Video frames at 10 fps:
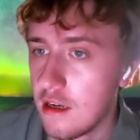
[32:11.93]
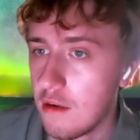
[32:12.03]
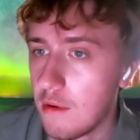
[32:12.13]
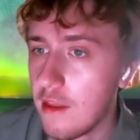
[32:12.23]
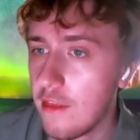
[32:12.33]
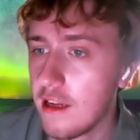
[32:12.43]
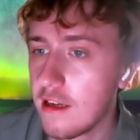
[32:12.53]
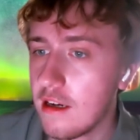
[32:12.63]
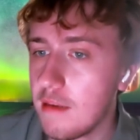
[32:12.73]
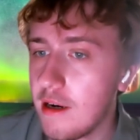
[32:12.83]
One thing
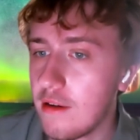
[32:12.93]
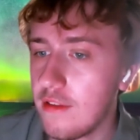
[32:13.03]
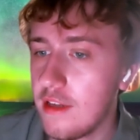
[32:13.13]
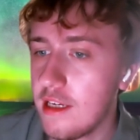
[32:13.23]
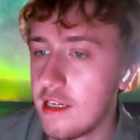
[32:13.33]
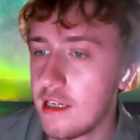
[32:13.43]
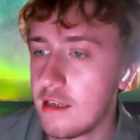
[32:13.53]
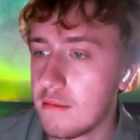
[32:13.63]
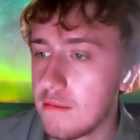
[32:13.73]
about the, a